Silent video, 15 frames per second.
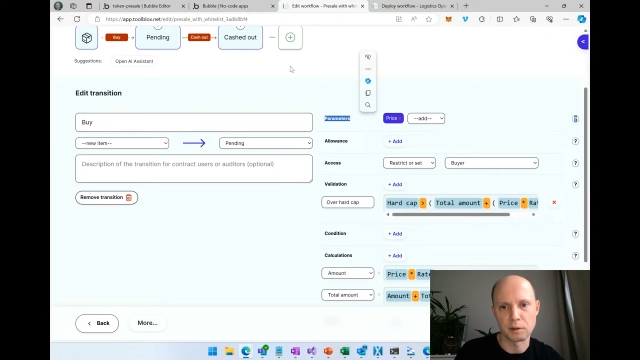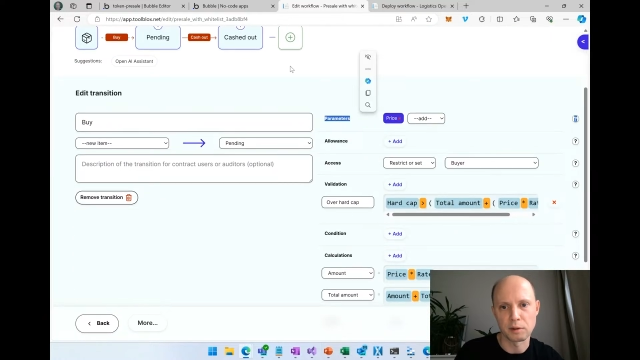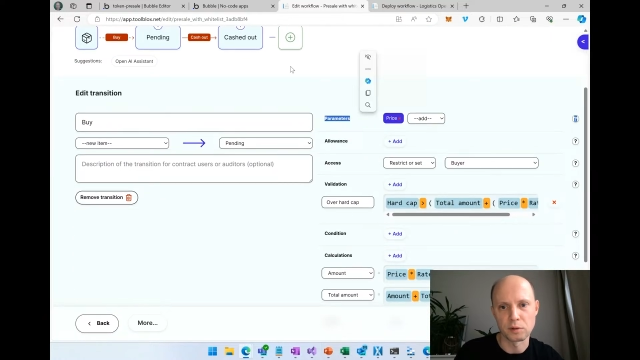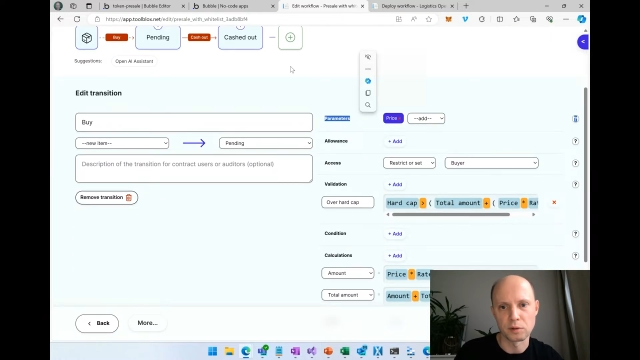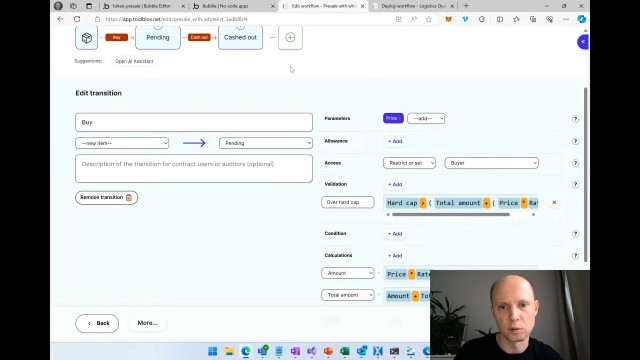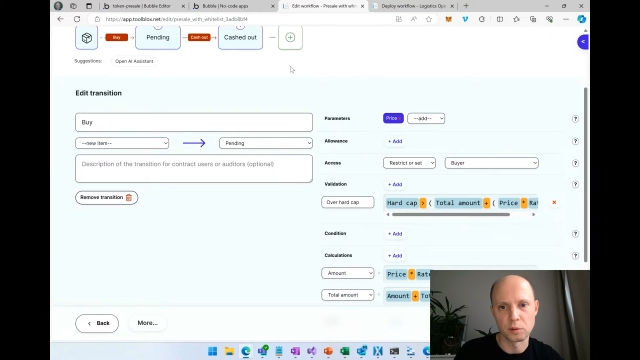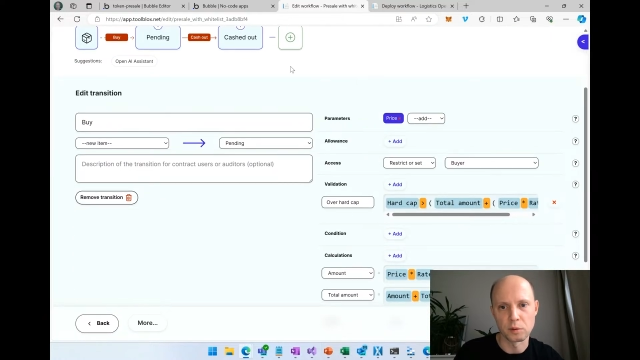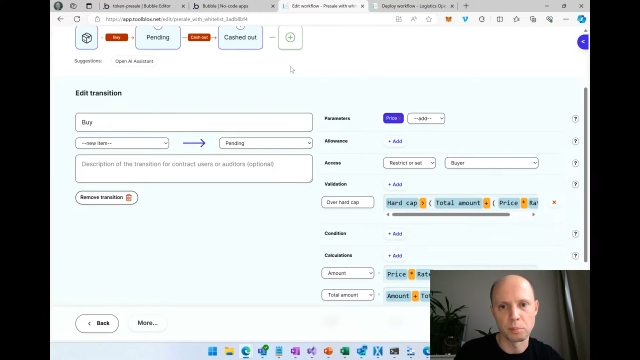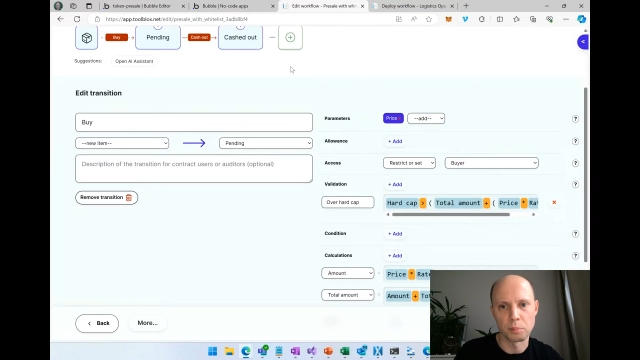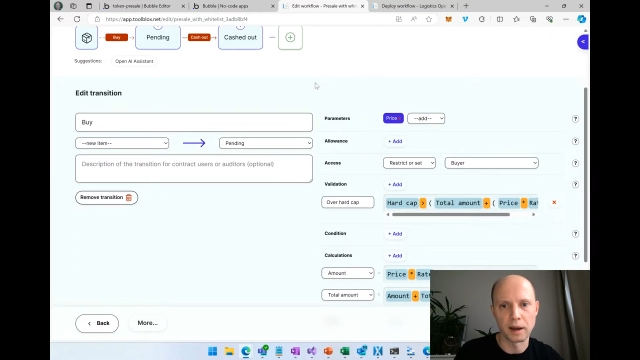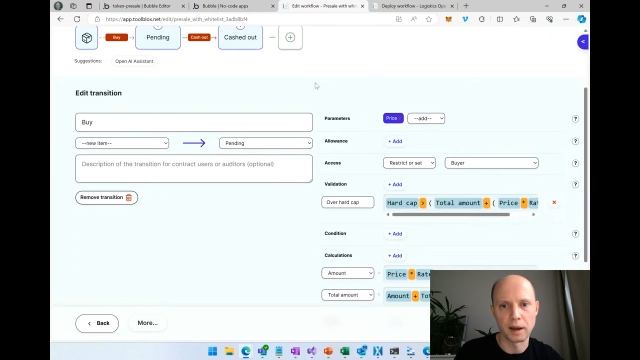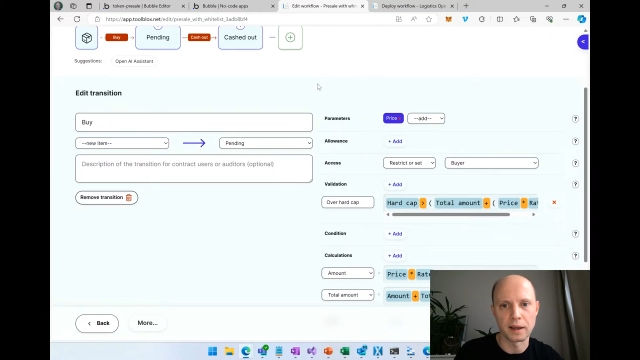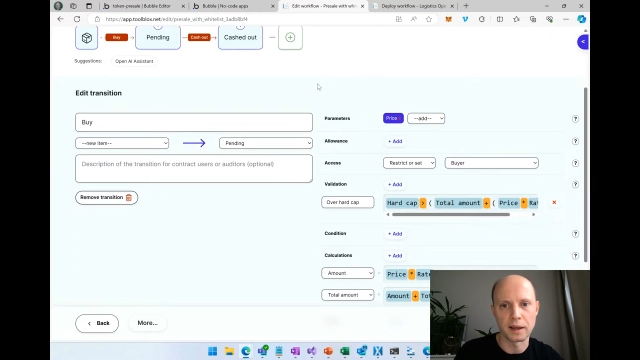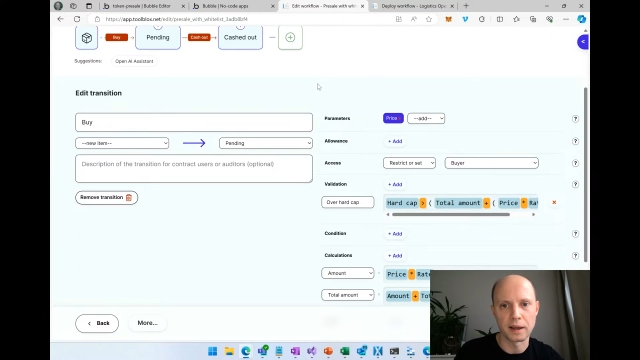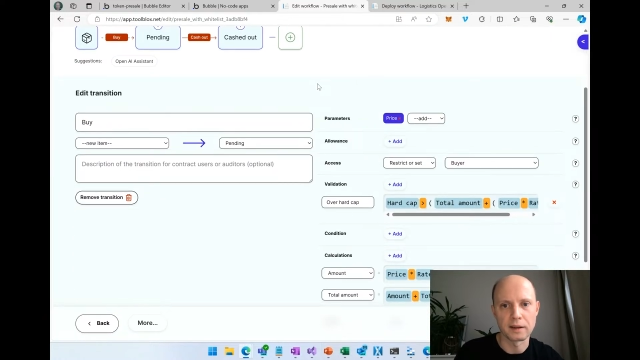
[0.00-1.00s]
I want to
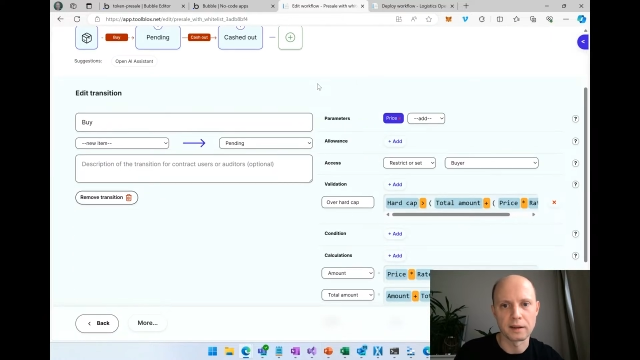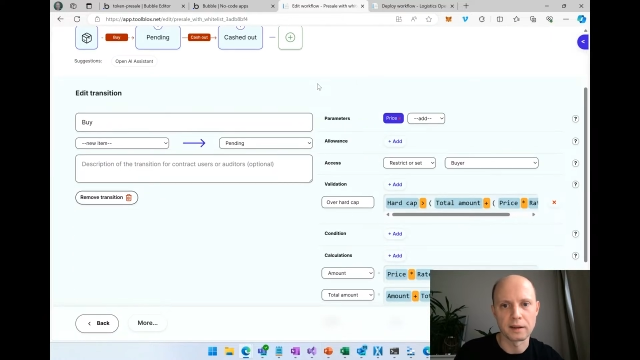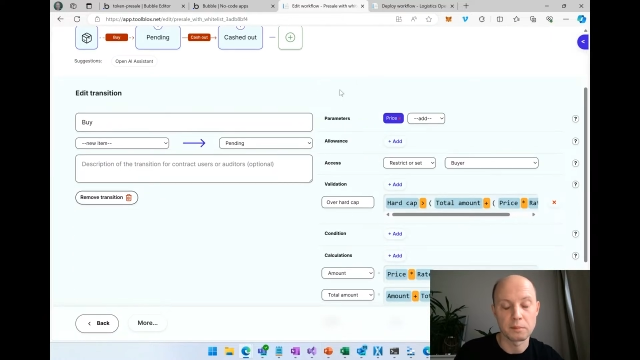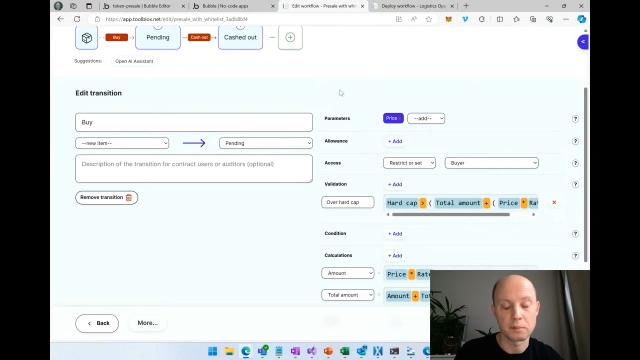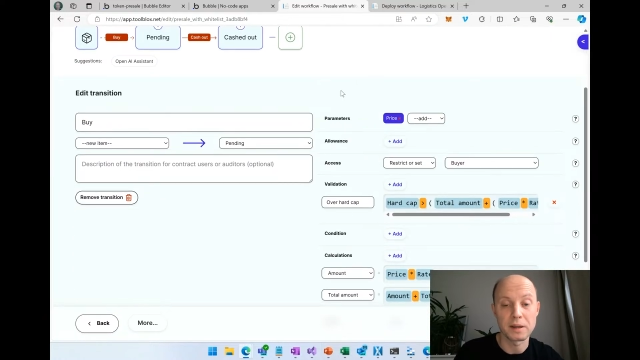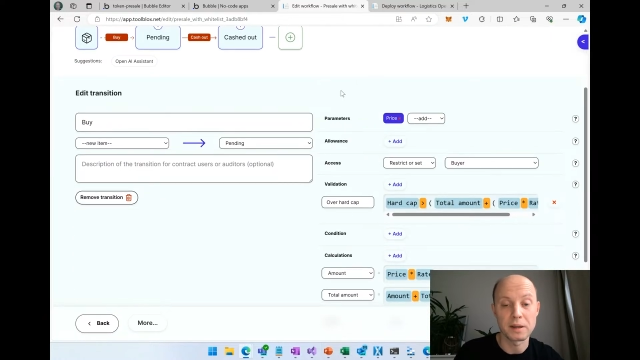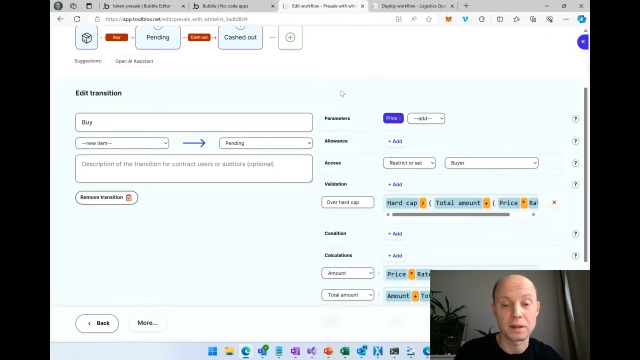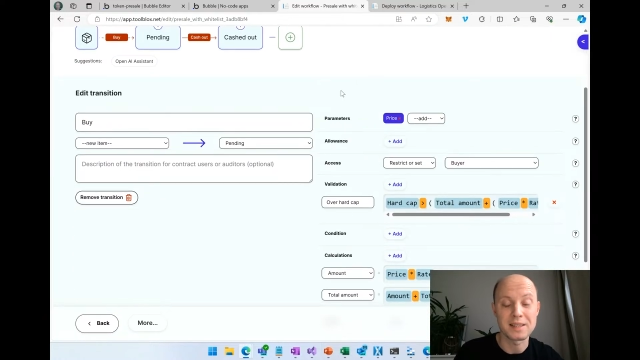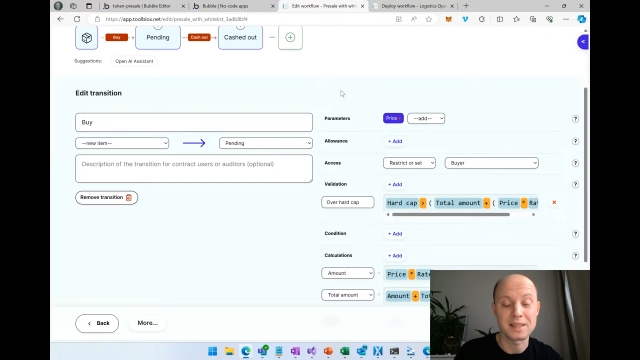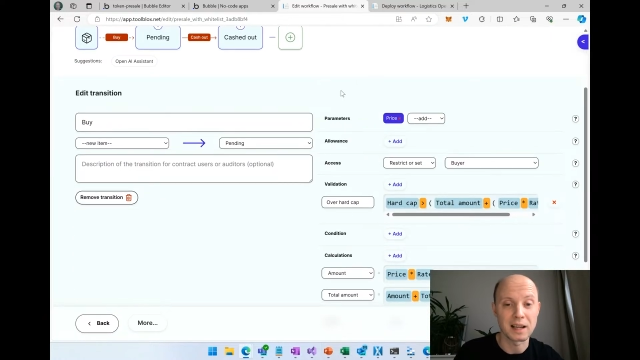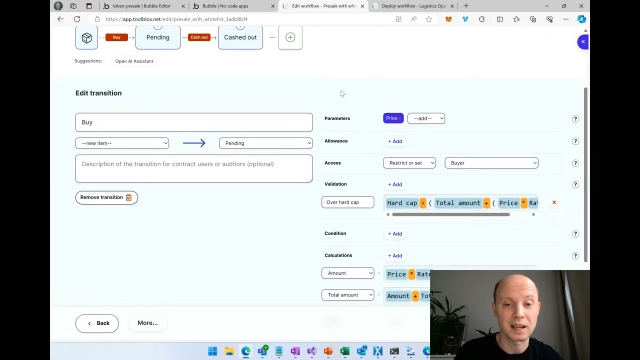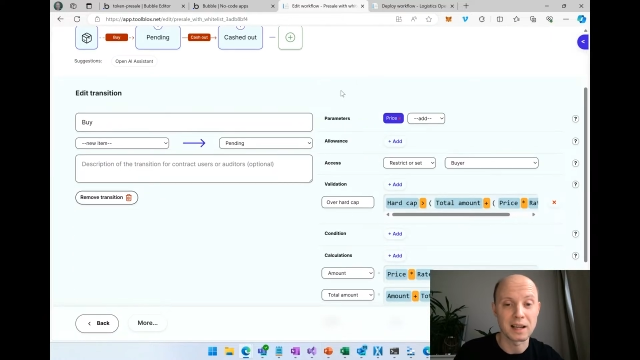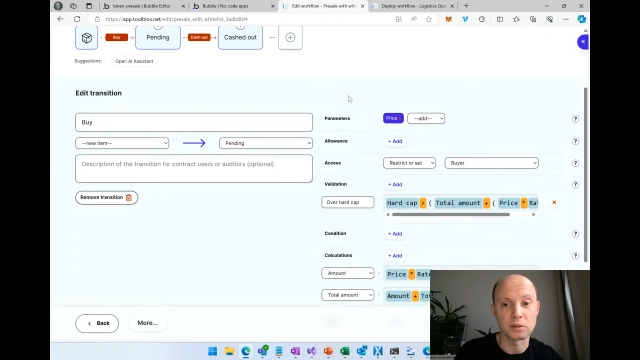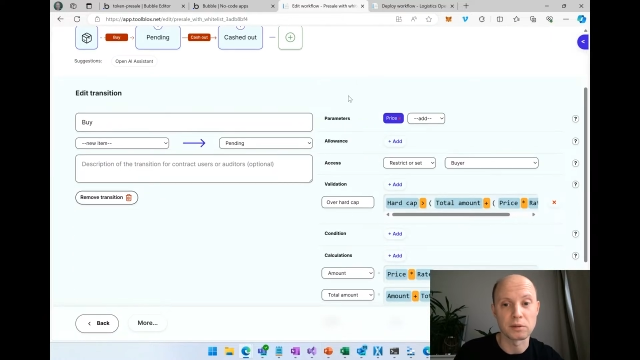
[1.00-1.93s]
buy, basically,